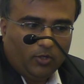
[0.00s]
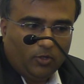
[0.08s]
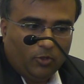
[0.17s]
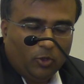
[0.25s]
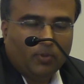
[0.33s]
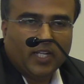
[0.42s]

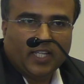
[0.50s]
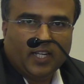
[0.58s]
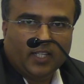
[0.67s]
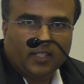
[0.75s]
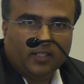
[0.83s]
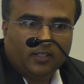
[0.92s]
nobody
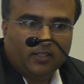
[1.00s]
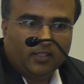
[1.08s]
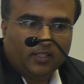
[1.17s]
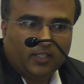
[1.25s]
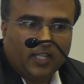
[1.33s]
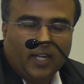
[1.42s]
can
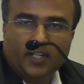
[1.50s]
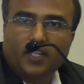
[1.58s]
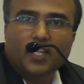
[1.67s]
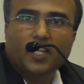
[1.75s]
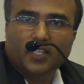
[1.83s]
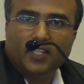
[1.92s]

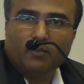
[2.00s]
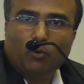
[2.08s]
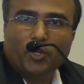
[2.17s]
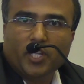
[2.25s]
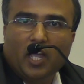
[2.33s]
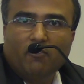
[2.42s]
guarantee that
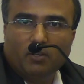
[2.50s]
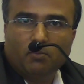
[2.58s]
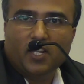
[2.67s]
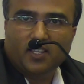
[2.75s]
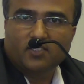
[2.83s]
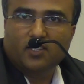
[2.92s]
what you have in
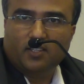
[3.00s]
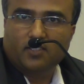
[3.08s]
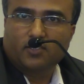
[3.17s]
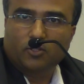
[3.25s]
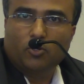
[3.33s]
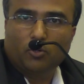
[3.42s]
place
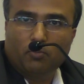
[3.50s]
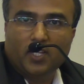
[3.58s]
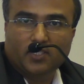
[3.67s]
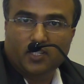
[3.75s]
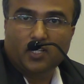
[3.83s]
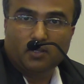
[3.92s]
is going to
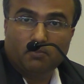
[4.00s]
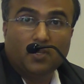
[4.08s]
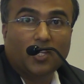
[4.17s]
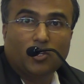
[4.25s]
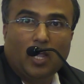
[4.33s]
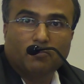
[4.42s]
basically
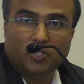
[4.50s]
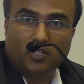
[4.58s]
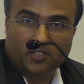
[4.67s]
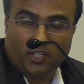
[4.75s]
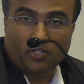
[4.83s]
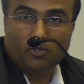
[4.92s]
make you
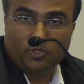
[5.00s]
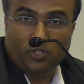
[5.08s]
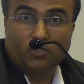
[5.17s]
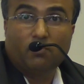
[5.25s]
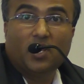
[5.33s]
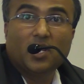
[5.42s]
absolutely secure. So
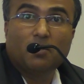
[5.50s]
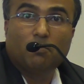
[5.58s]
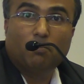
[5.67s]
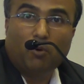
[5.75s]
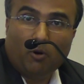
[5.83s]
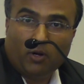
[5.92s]
it's very
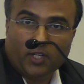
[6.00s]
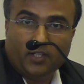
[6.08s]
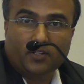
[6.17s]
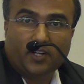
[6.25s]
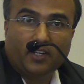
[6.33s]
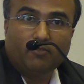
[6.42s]

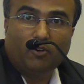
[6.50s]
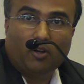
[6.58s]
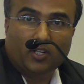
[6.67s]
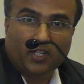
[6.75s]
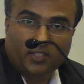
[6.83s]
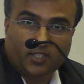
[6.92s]
important, right, for
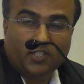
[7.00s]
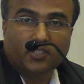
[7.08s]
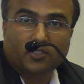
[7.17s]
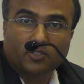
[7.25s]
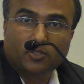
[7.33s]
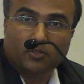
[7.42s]

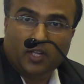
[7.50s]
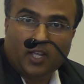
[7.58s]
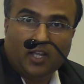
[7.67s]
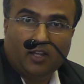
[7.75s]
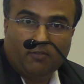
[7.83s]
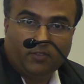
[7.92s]
organizations to
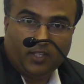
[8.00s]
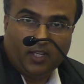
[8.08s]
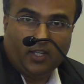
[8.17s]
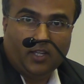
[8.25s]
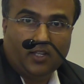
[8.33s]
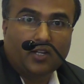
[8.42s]
have
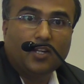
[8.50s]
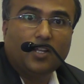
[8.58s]
their